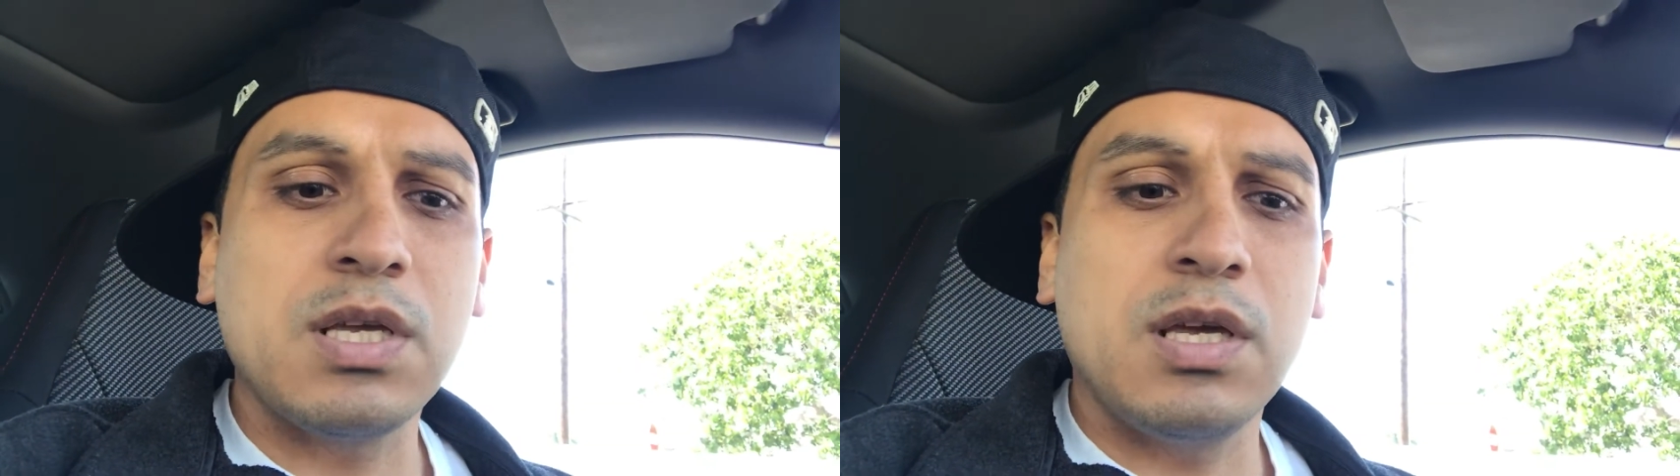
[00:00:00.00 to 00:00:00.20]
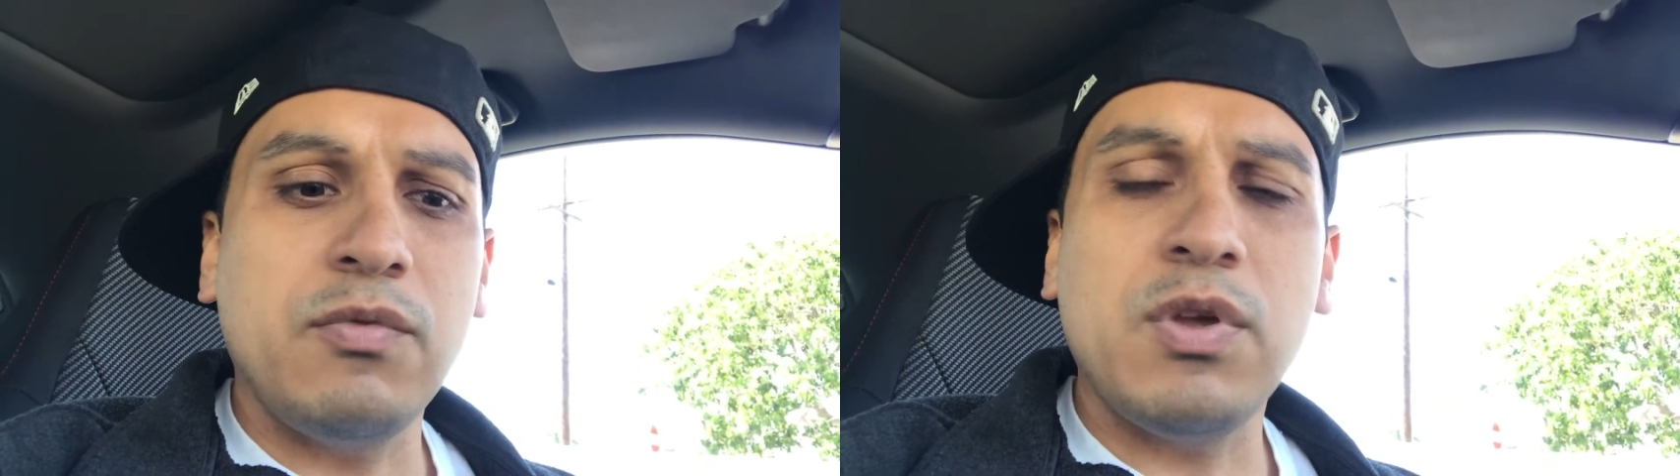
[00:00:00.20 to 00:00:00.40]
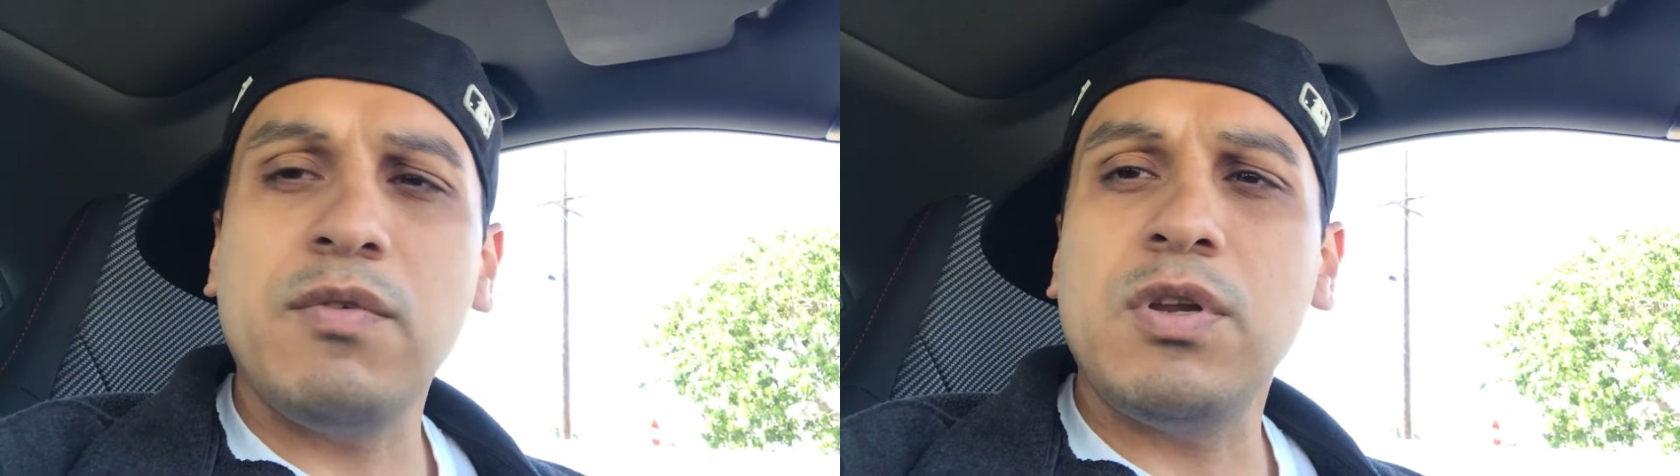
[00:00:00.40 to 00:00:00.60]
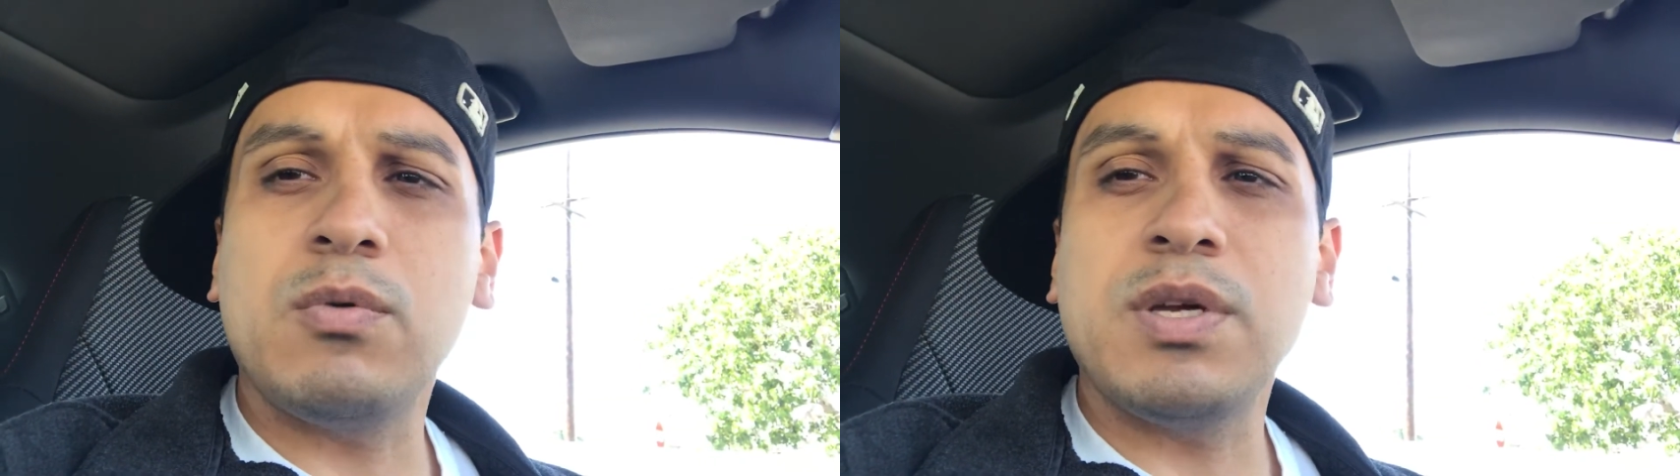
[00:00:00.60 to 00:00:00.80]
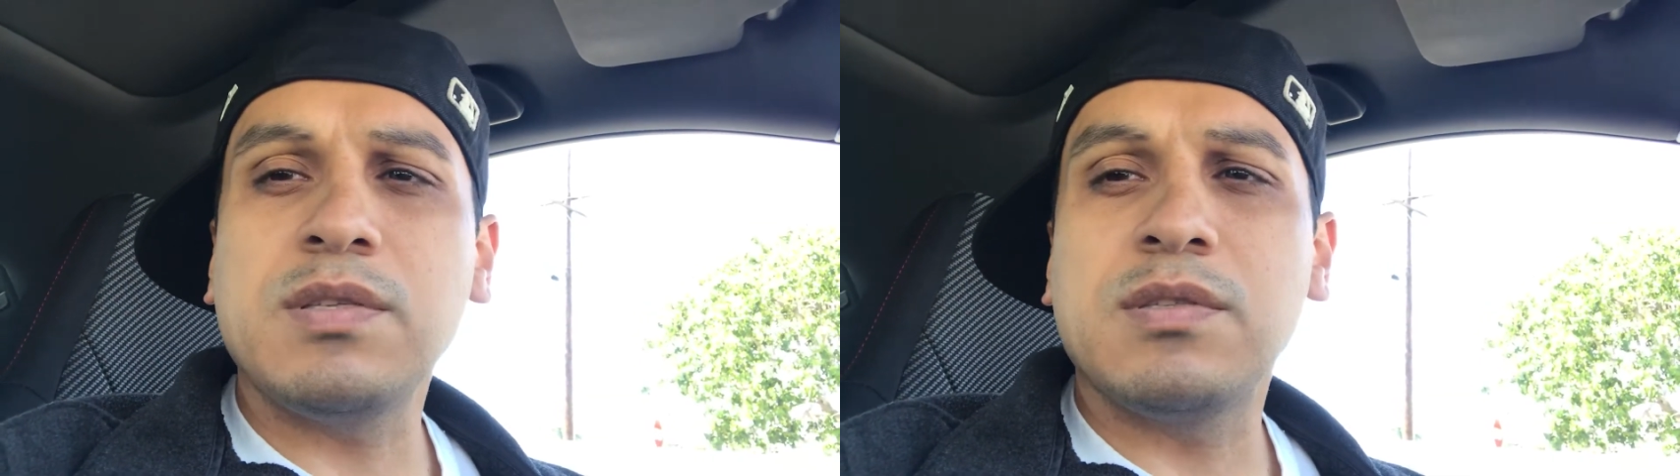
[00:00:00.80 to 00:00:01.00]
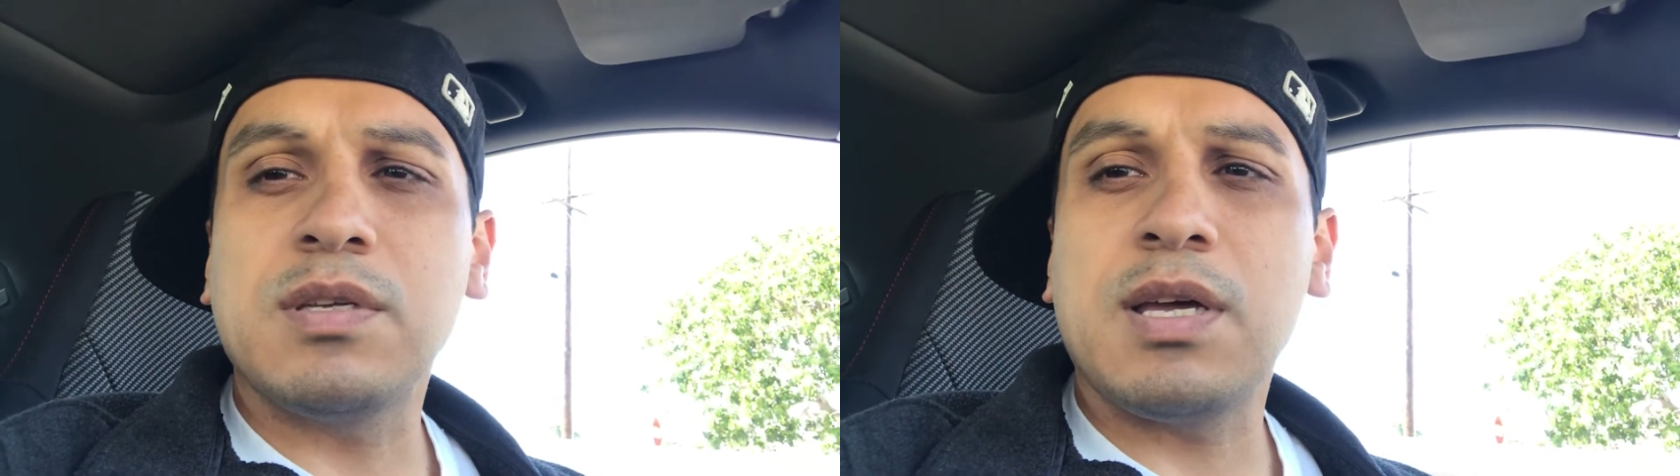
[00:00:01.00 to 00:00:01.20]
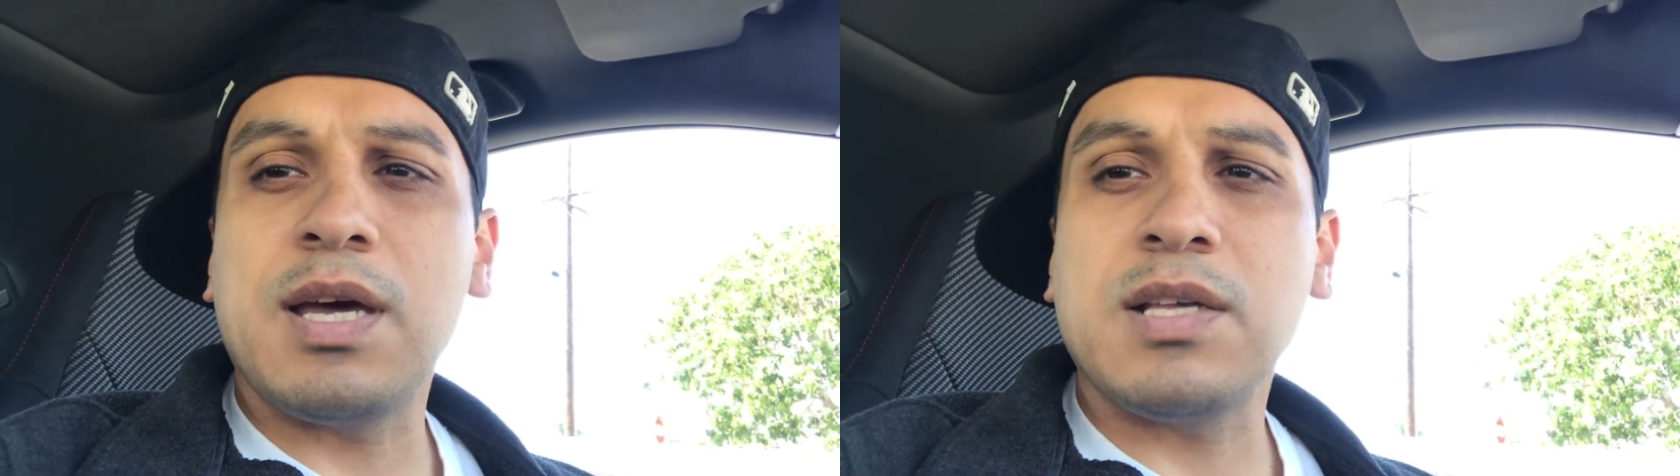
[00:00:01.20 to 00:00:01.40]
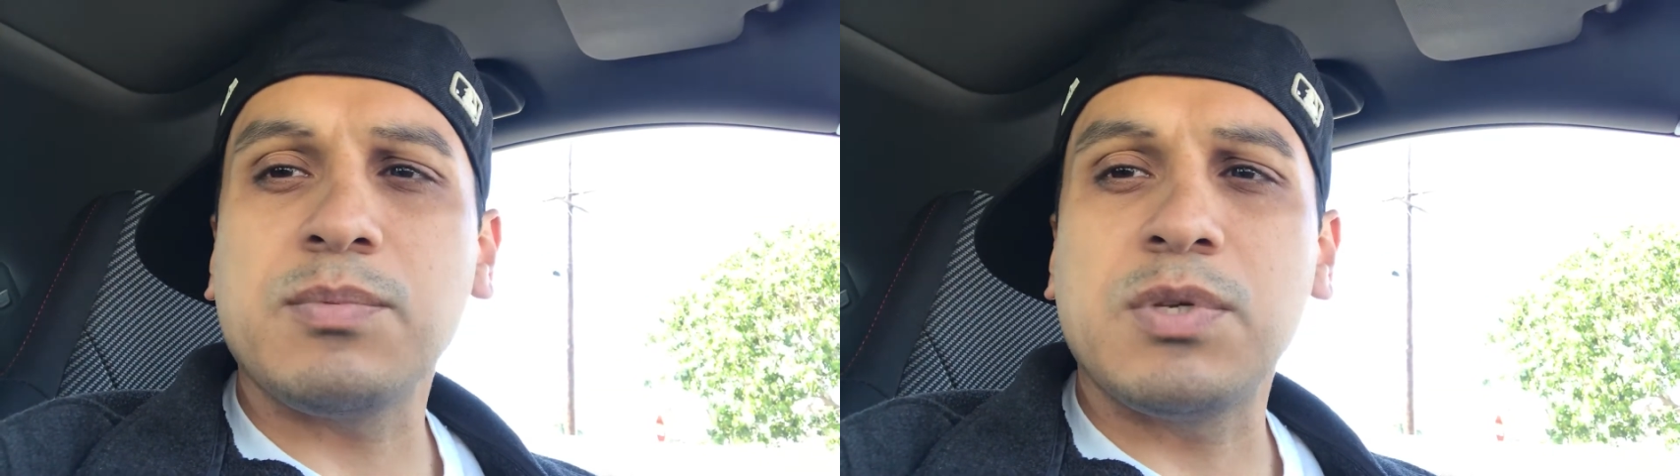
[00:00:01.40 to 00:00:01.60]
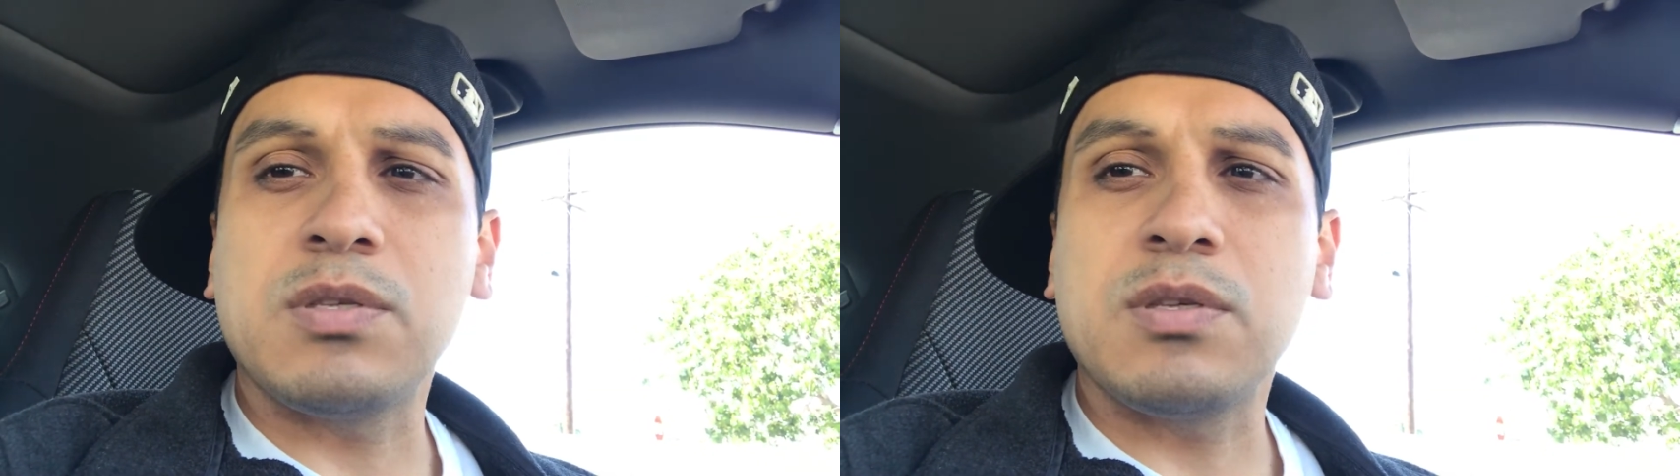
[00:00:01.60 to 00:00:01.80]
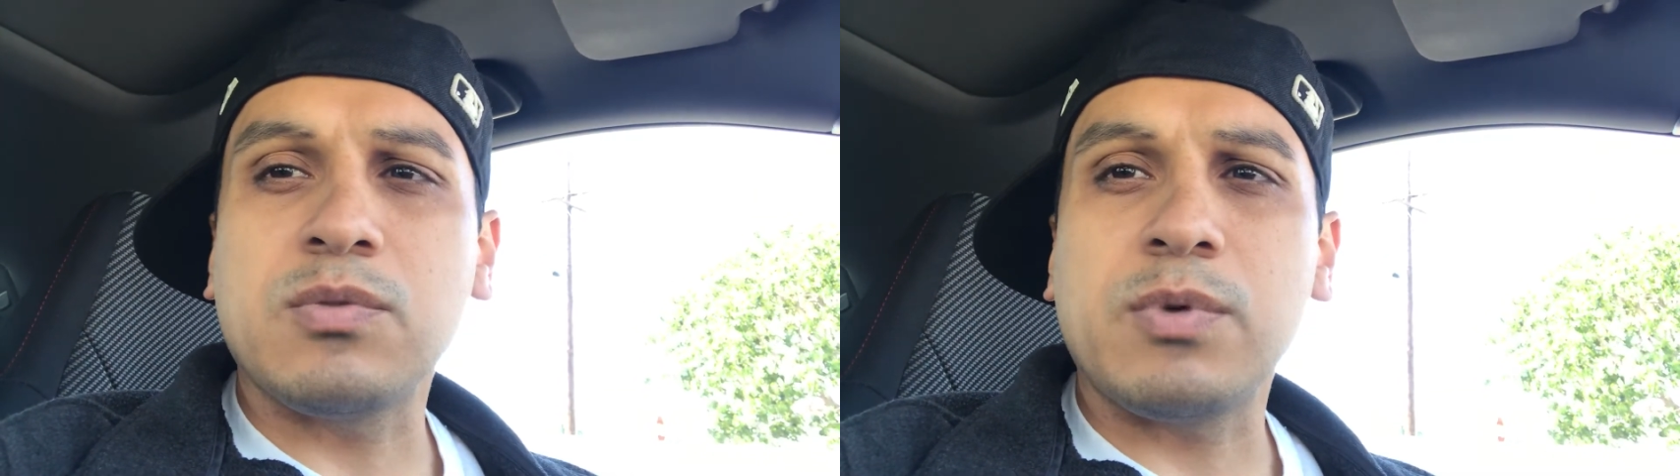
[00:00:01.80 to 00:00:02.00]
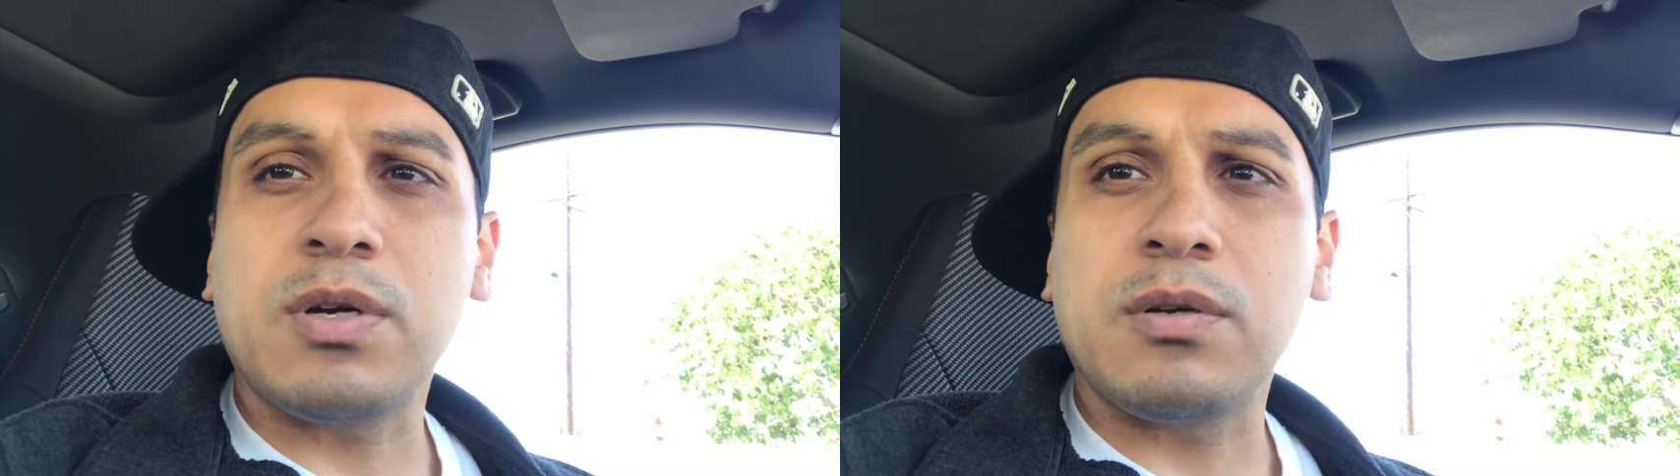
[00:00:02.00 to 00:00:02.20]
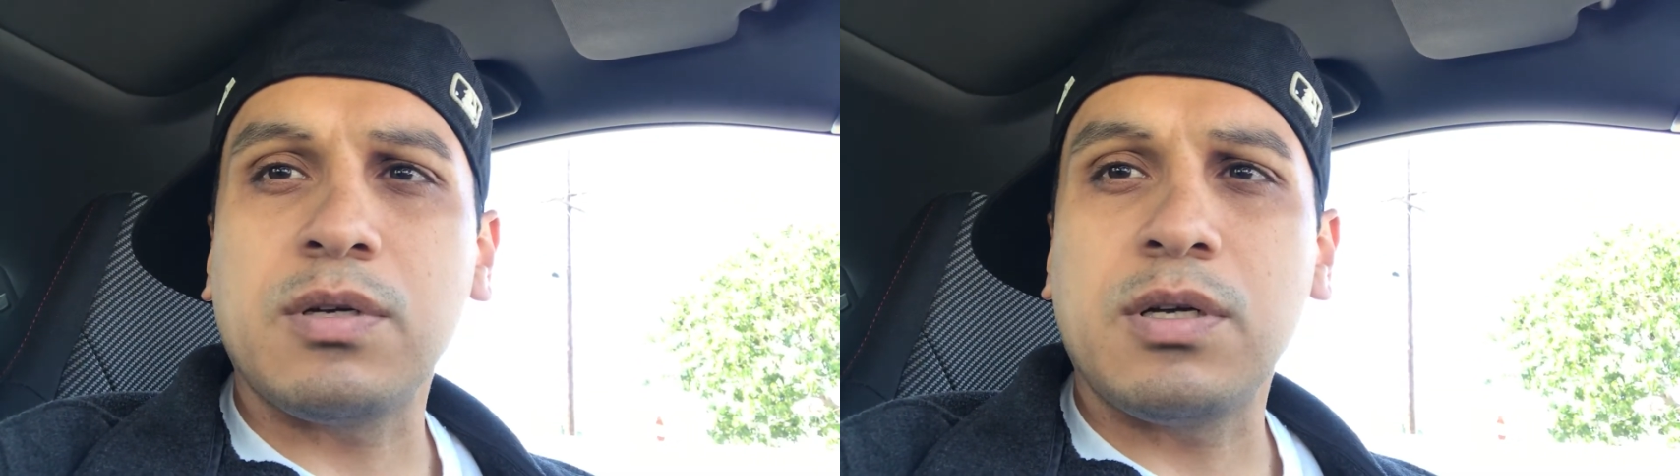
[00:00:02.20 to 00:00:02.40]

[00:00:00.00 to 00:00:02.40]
If you have any questions, you can ask me as well.